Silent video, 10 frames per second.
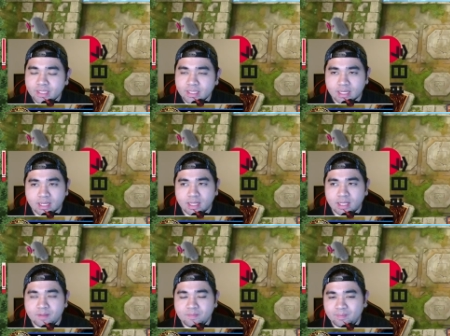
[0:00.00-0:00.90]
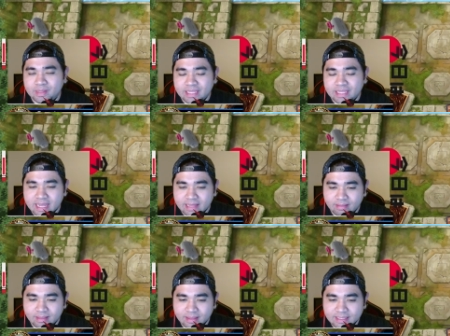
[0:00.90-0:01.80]
But yeah,
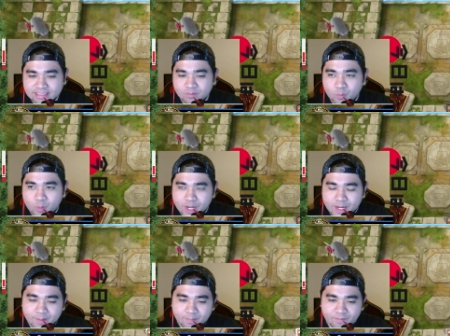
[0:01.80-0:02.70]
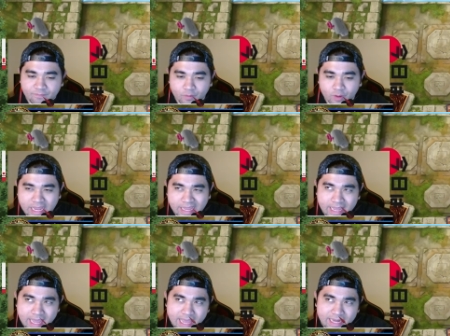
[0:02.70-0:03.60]
this is one before
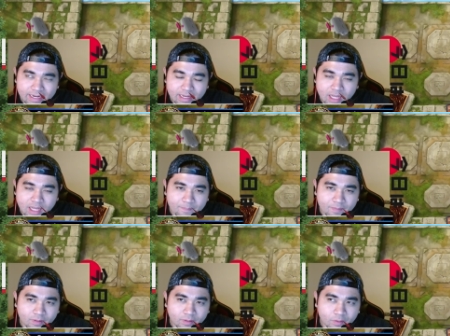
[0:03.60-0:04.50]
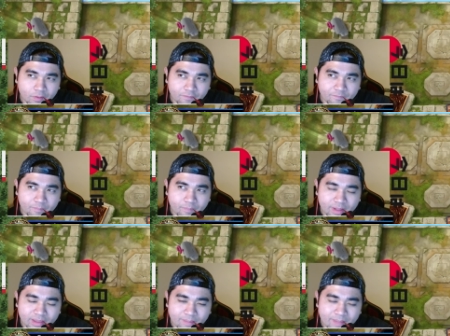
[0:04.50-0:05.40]
I added a couple of
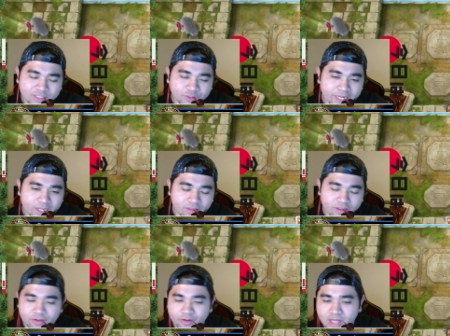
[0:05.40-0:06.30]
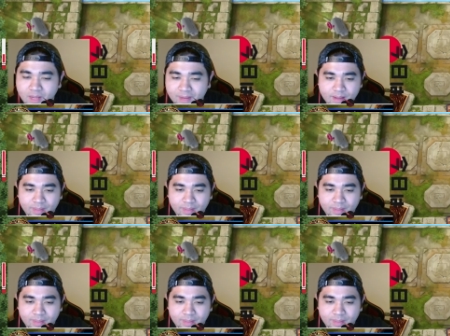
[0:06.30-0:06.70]
the Baldrake on the third copy.